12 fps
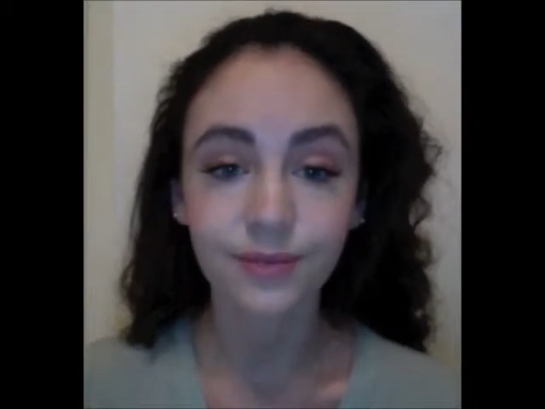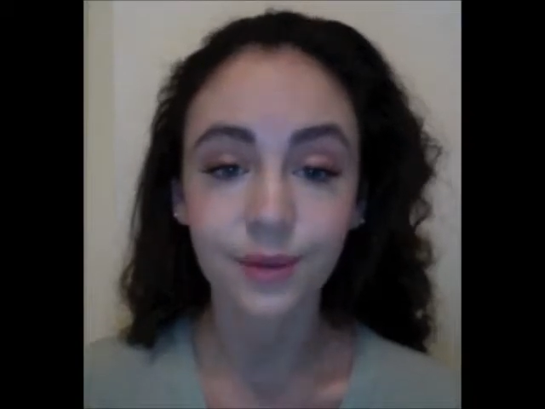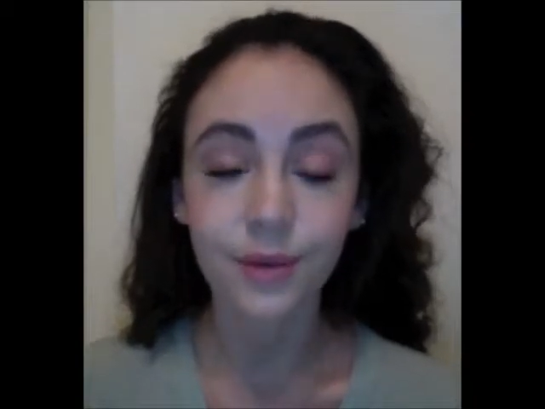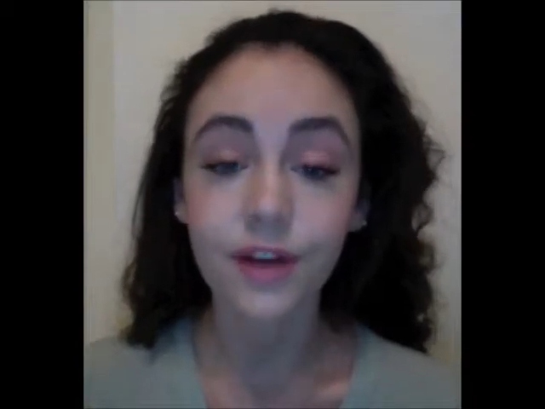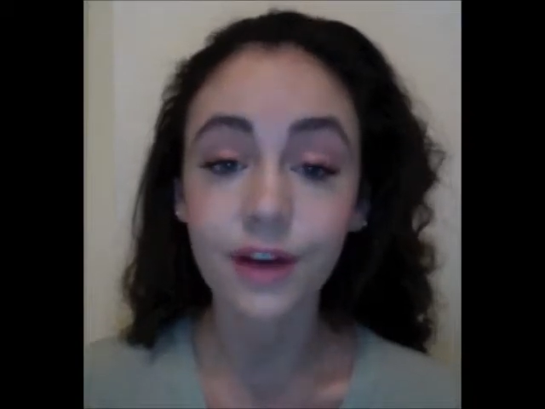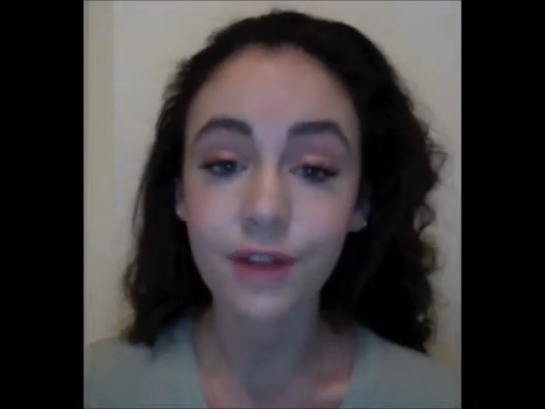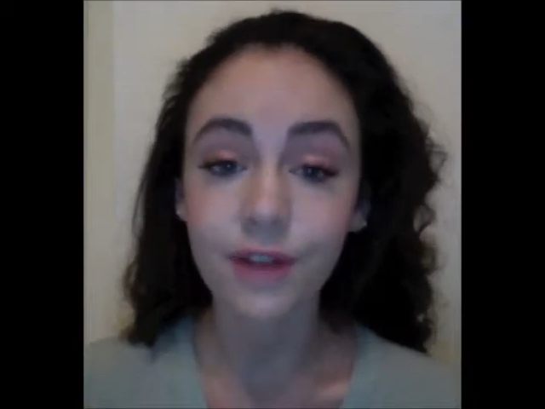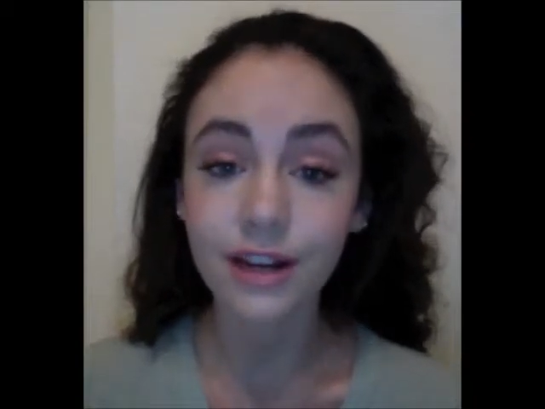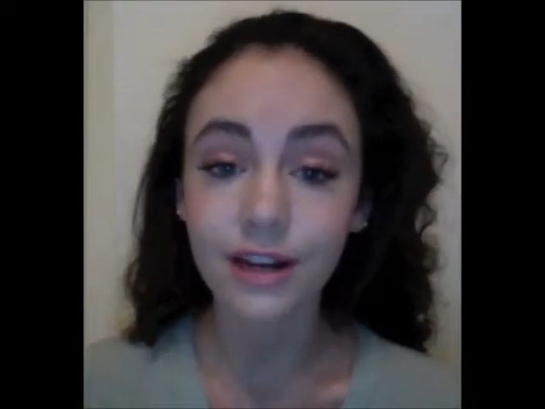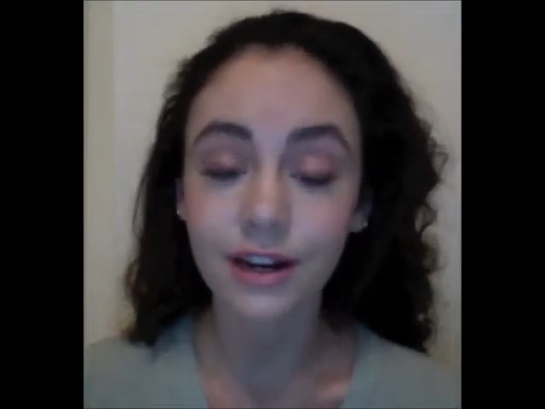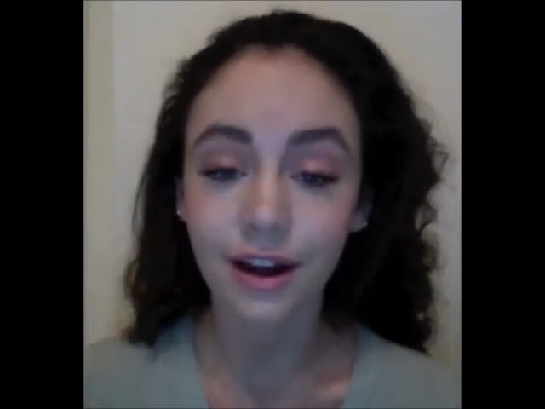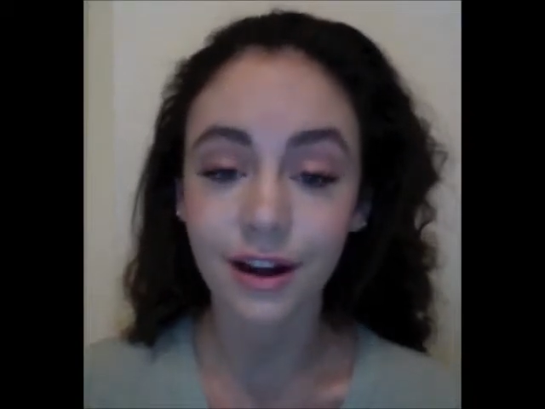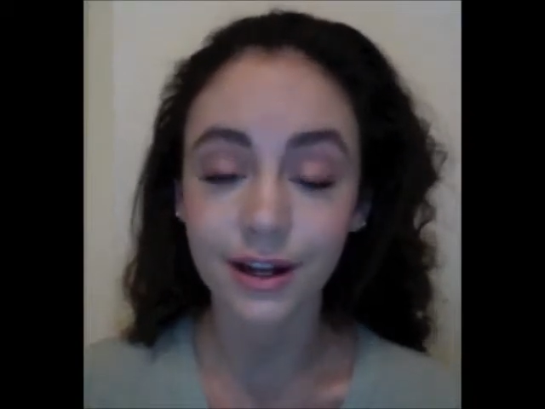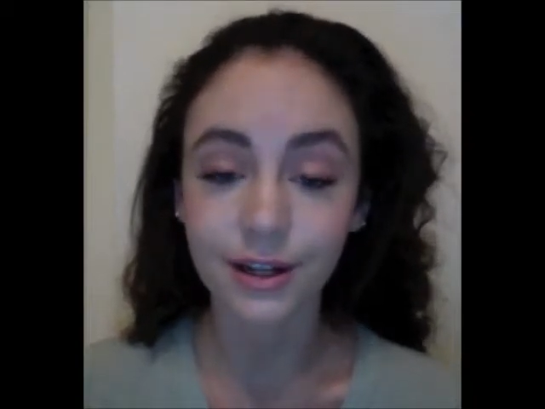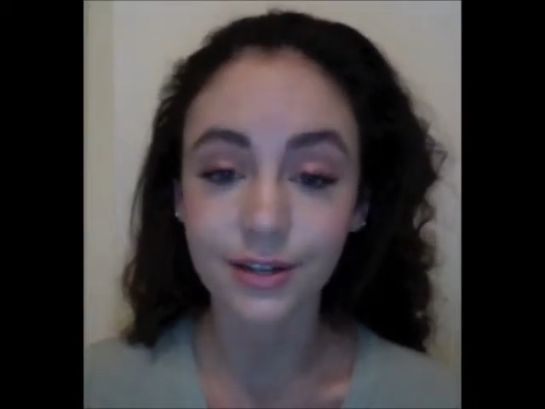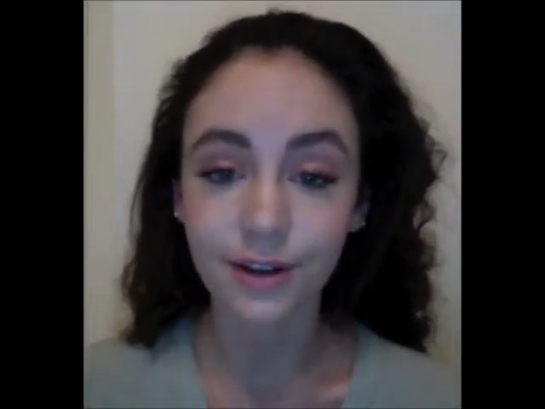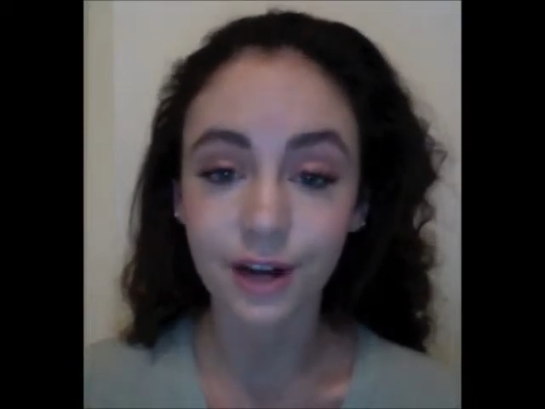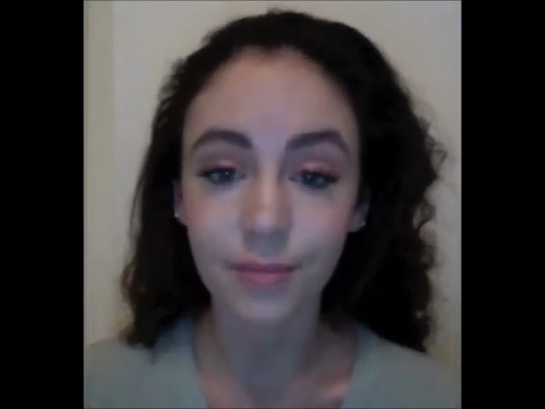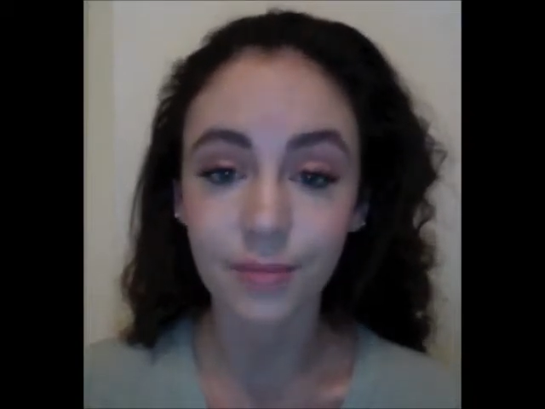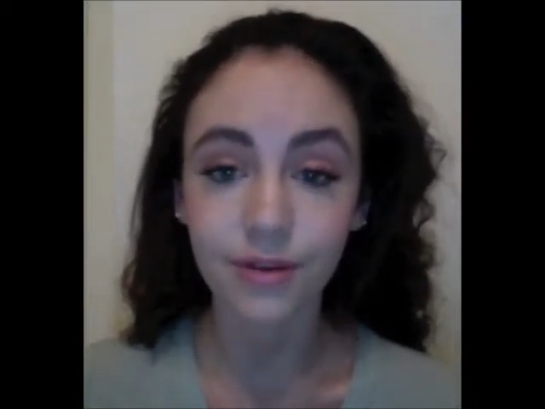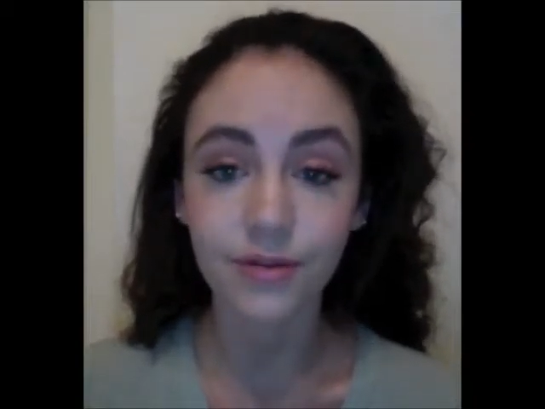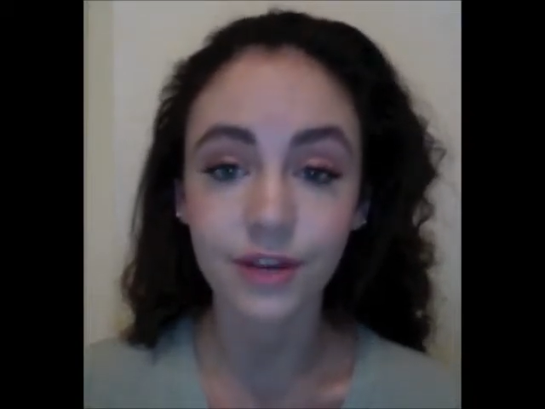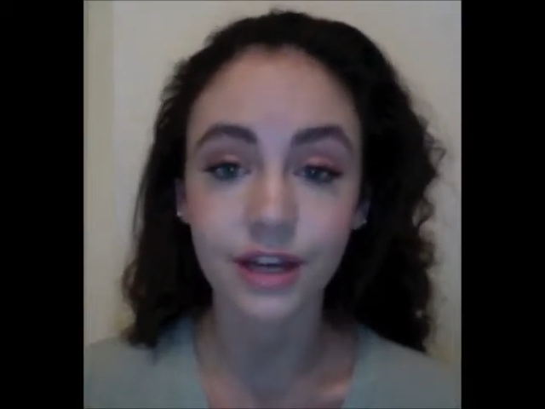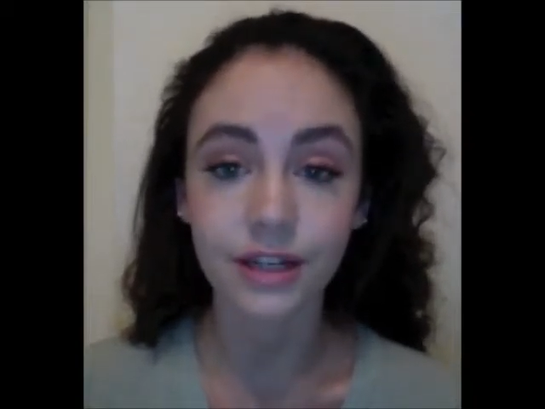We have had regular clients for a number
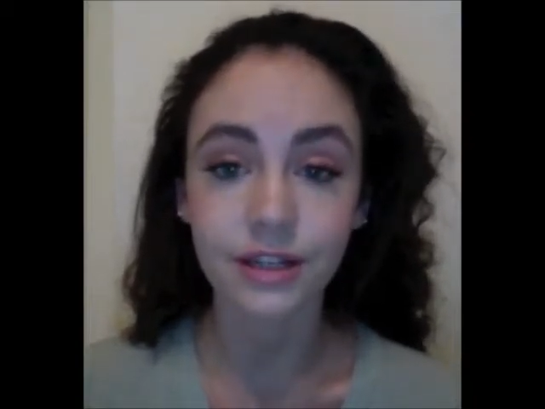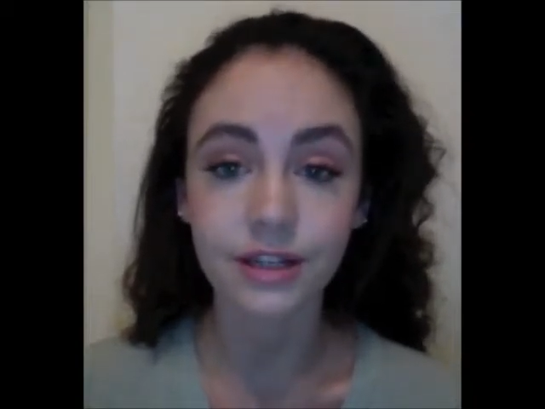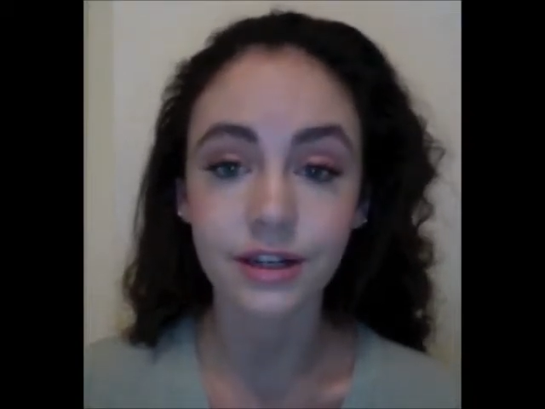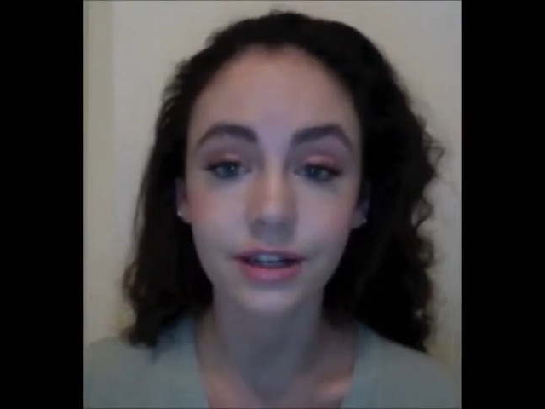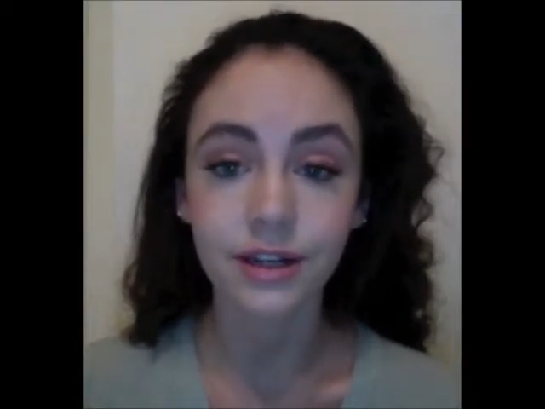of years.